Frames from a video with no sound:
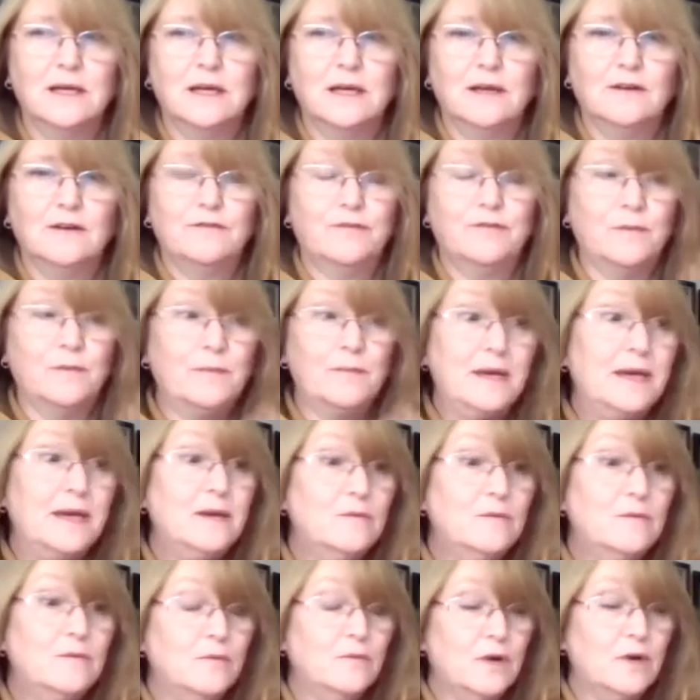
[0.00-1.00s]
for
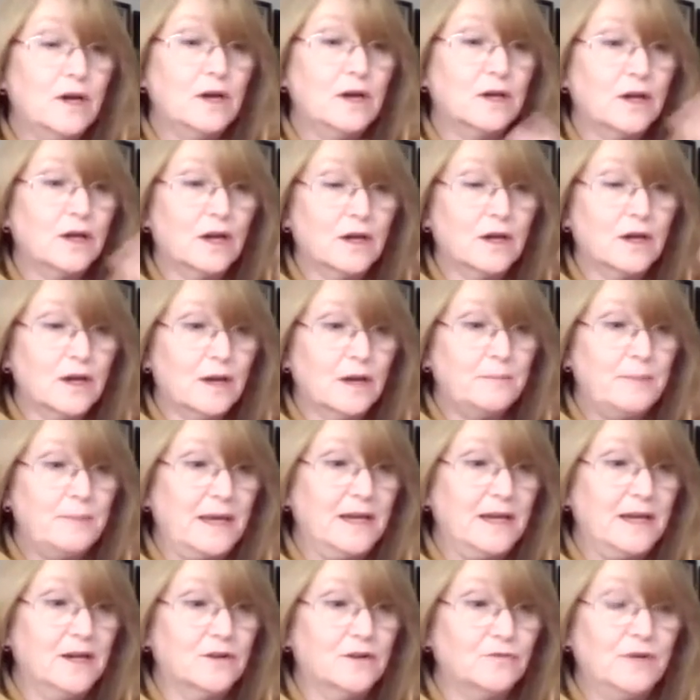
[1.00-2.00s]
me a, a
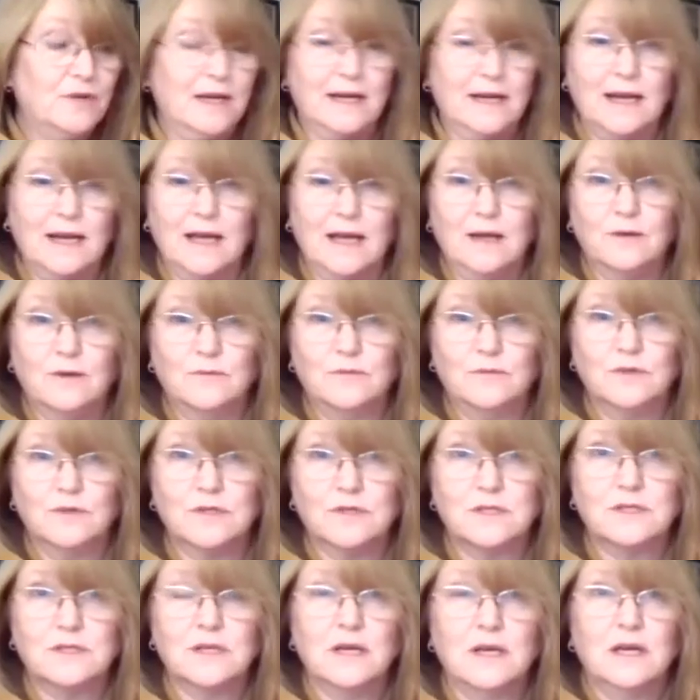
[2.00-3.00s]
big green light
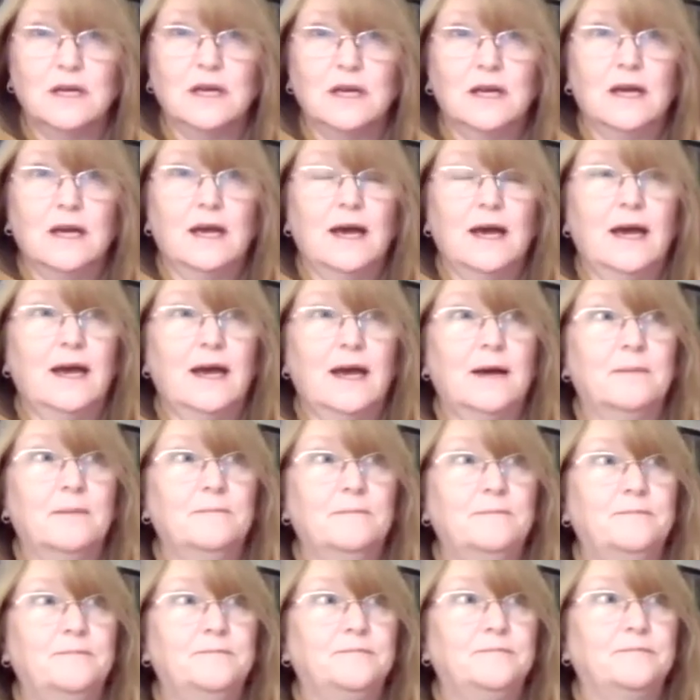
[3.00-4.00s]
was
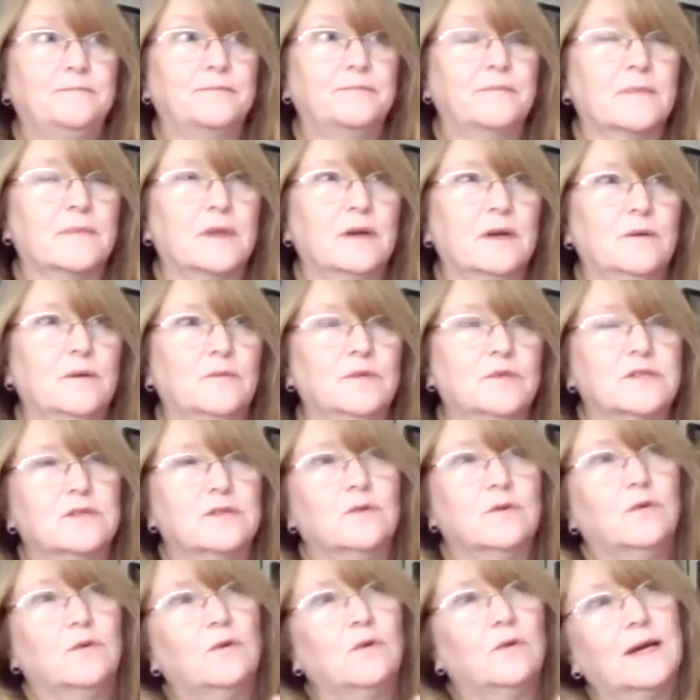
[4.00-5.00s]
um, was
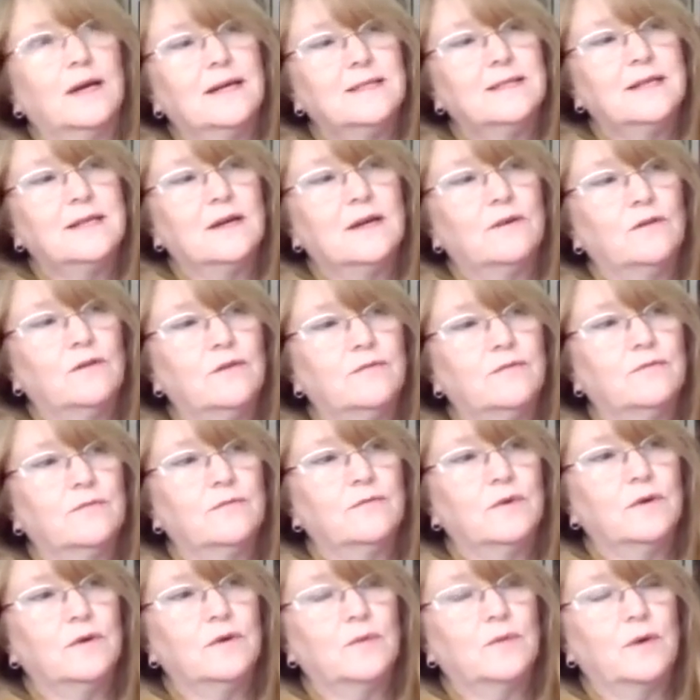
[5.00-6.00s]
the whole idea of
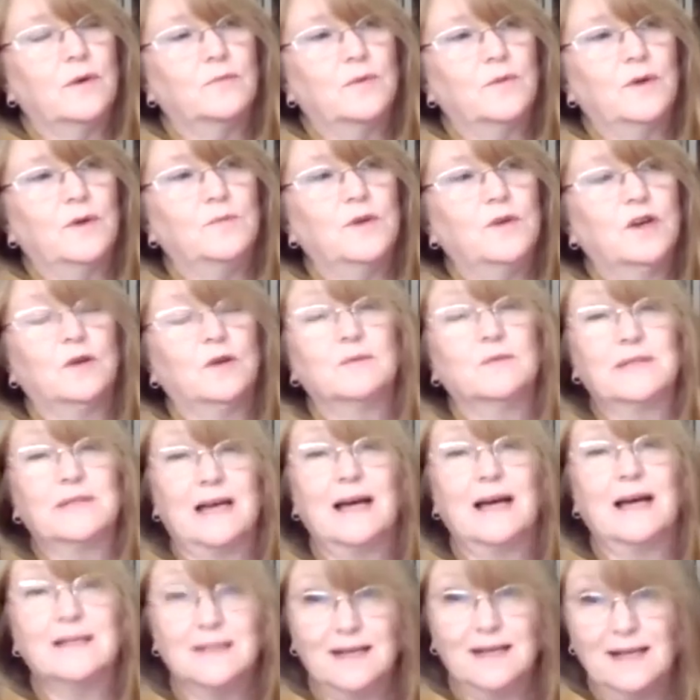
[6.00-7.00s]
when we come
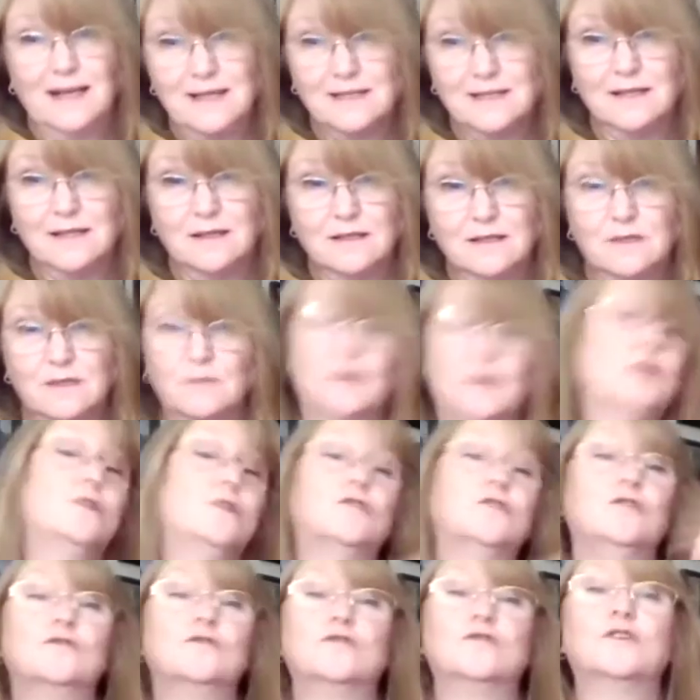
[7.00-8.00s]
to adolescence when our
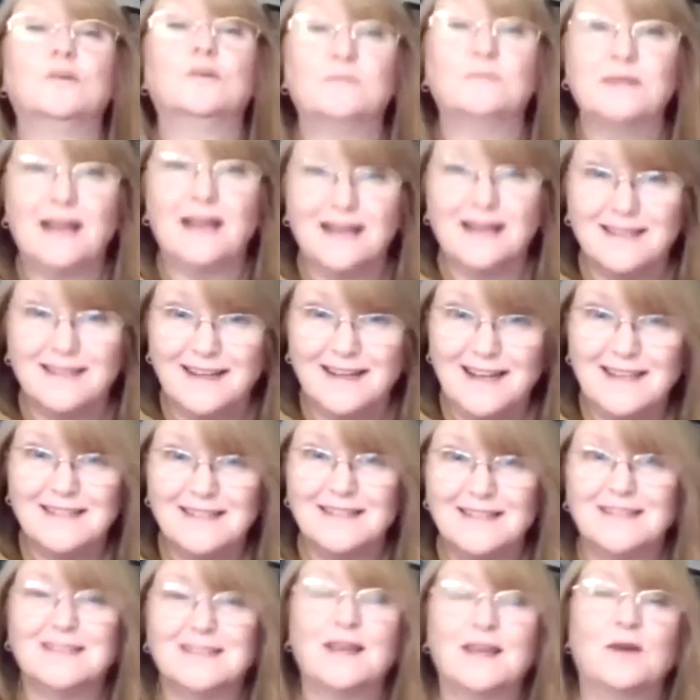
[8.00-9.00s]
children come to
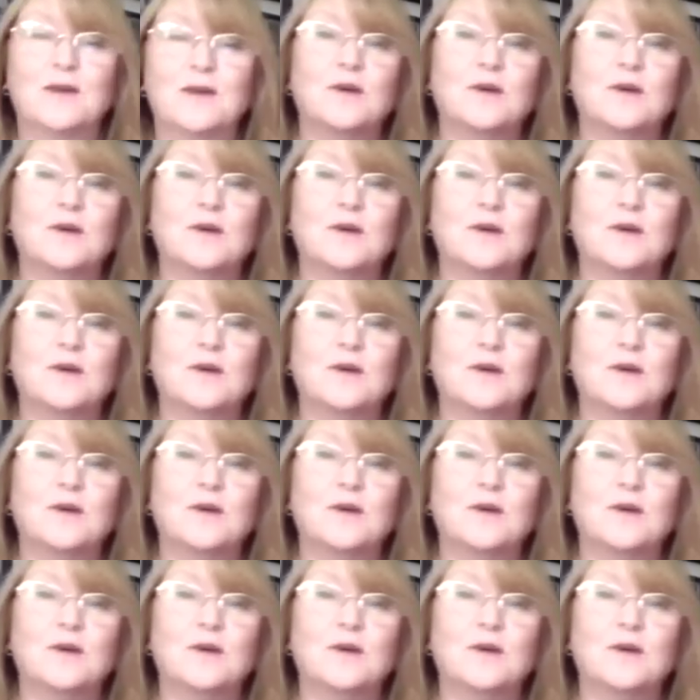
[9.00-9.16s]
adolescence how